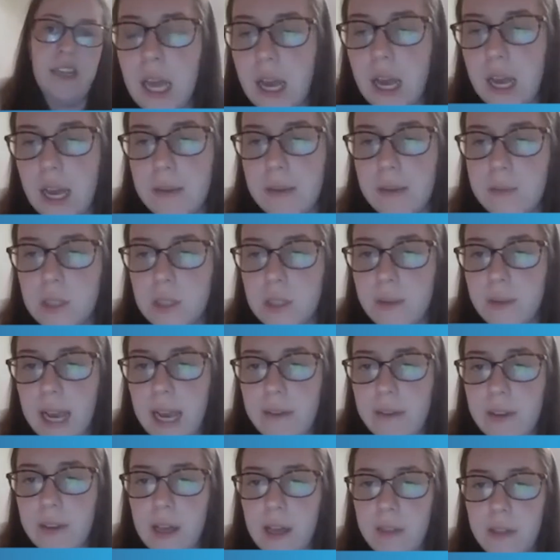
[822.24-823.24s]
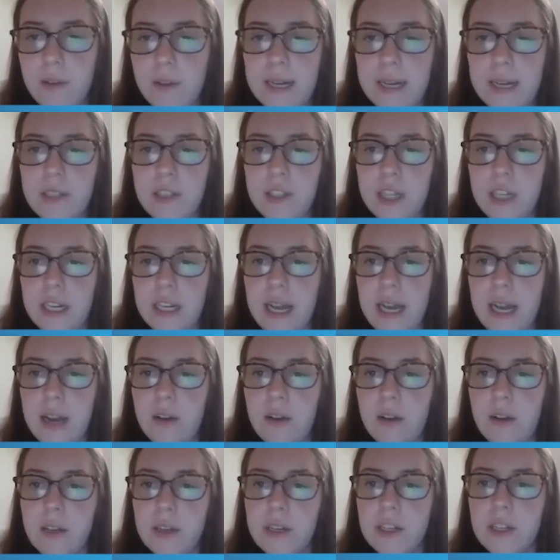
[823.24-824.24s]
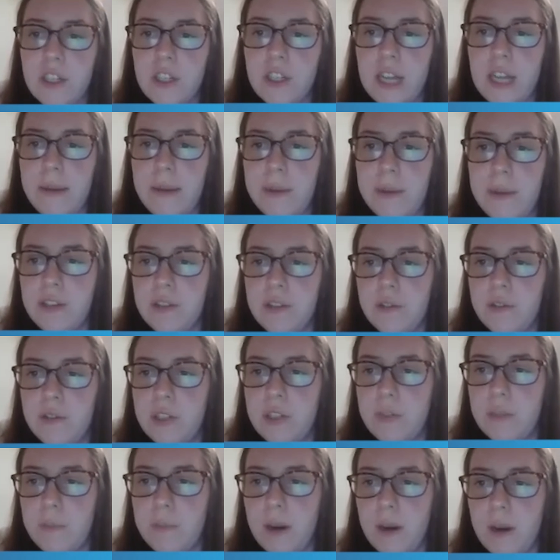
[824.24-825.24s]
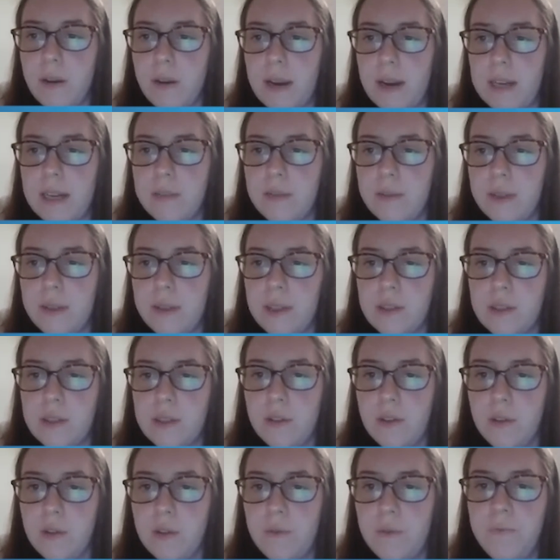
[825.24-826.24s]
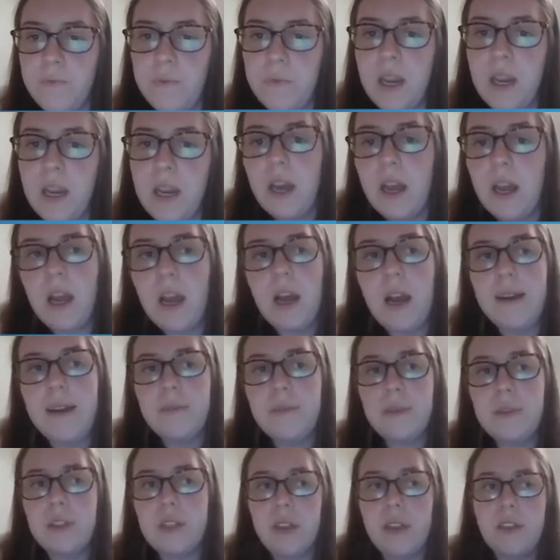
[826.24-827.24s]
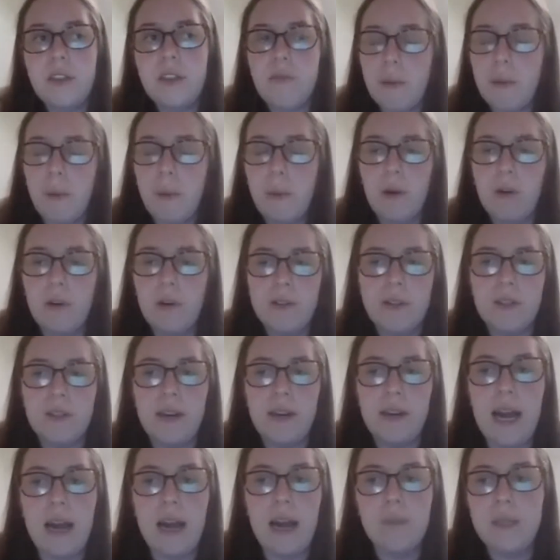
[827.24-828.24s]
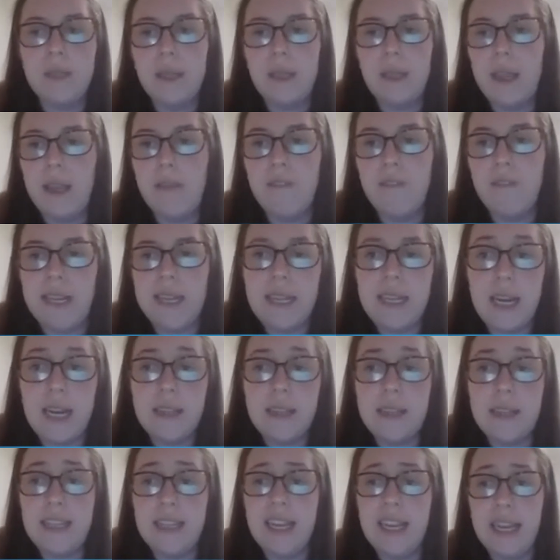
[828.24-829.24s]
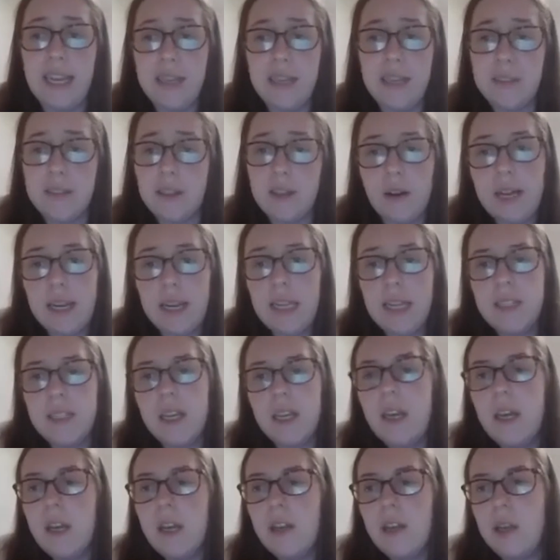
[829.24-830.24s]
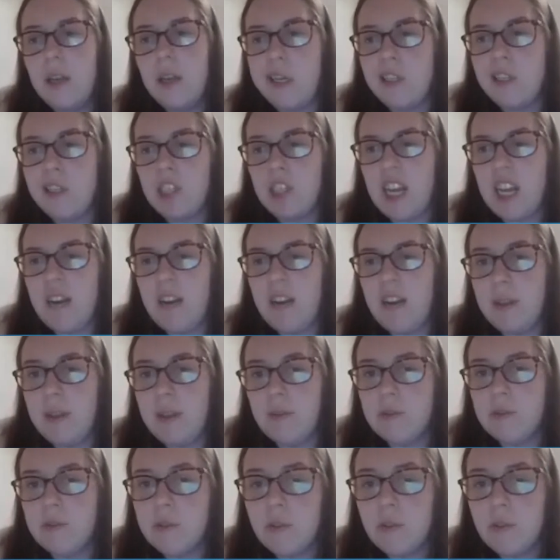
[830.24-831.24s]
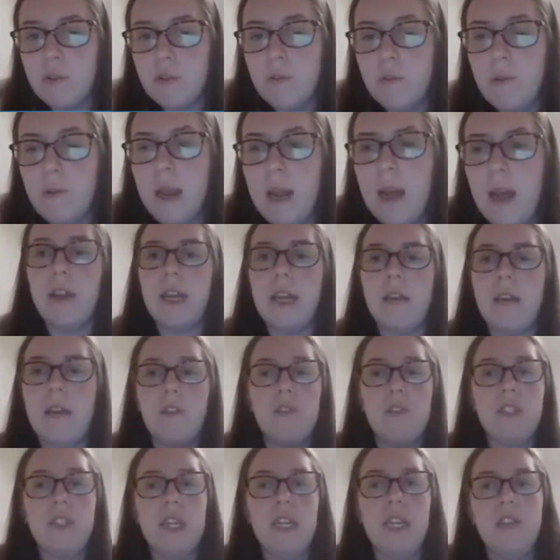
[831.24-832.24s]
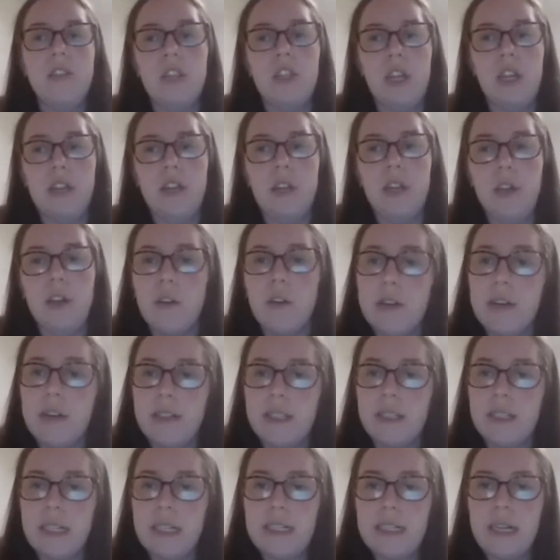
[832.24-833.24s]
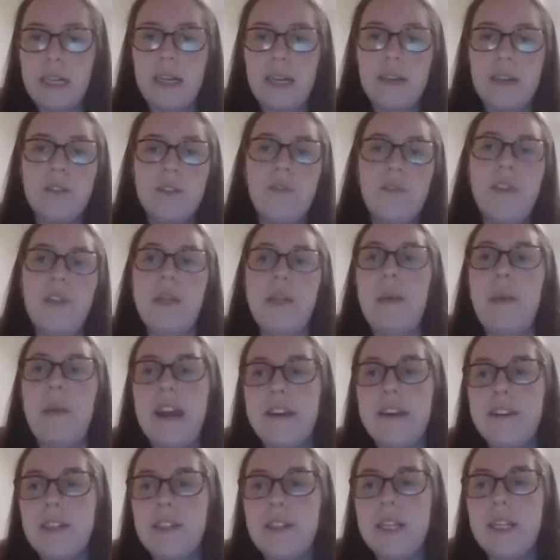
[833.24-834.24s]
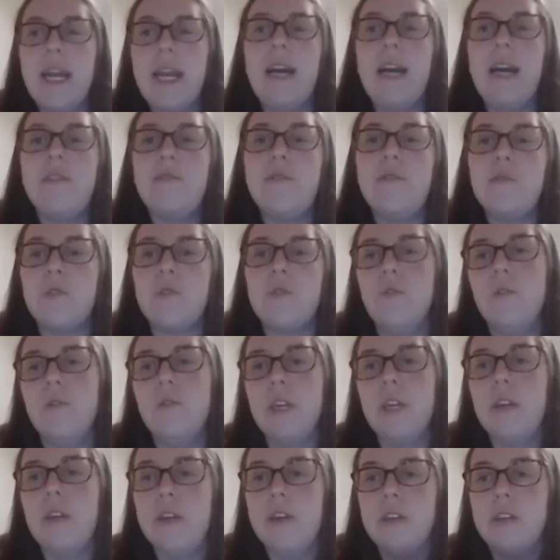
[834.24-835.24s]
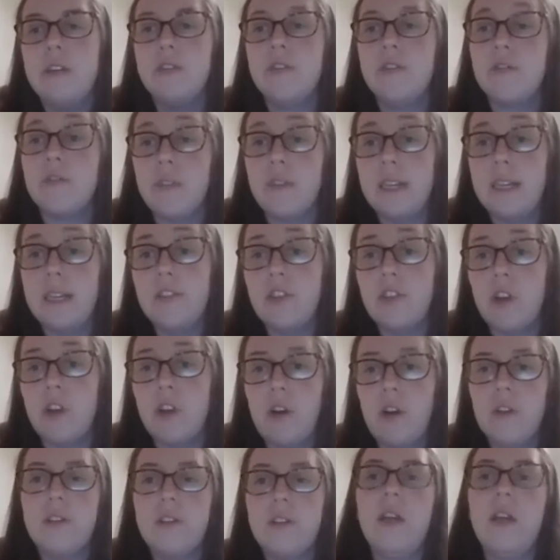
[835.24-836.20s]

So we have another question. How can I share my daughter's progress with the school? So those reports are an absolutely fantastic insight. You can share with your school, give your teacher the login details for the parent account, or you can screenshot